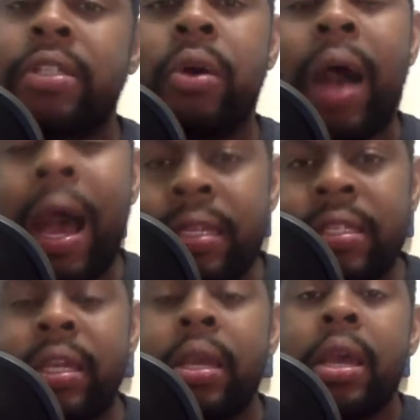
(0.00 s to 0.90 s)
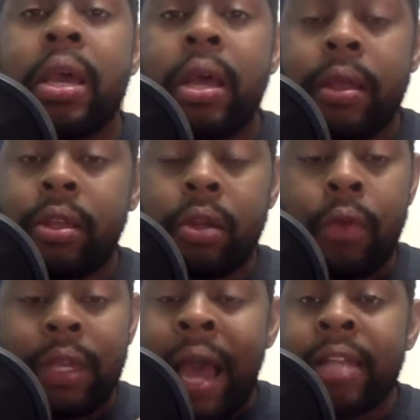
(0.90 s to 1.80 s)
So, honestly, the
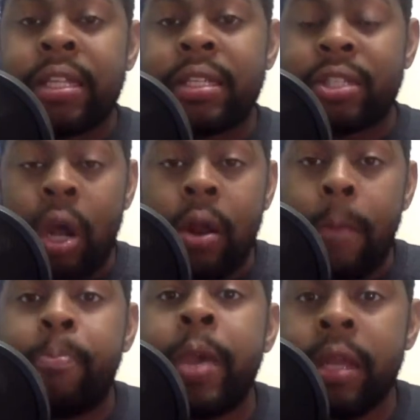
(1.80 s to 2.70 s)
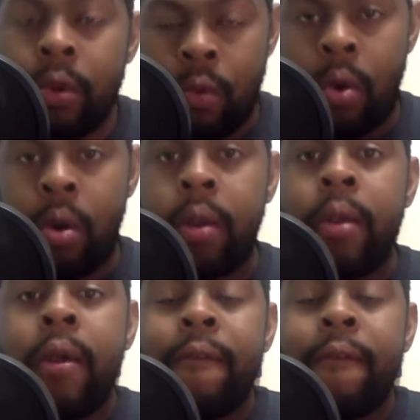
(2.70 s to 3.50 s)
Lions could start a bidding war